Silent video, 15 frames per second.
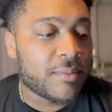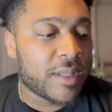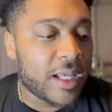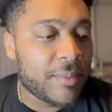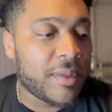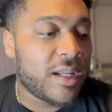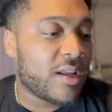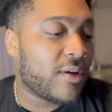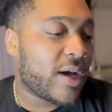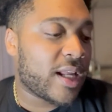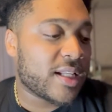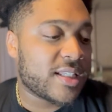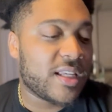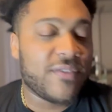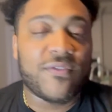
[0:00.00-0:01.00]
Let me know how
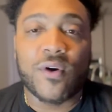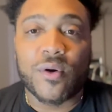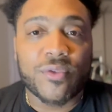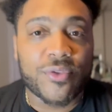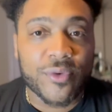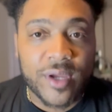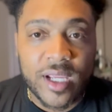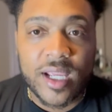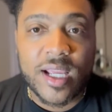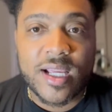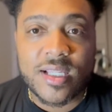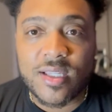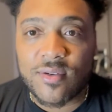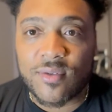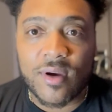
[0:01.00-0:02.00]
the Z Fold 3
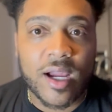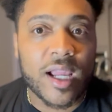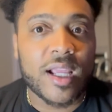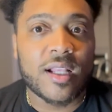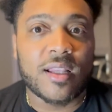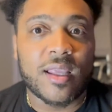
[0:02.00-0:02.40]
is, right?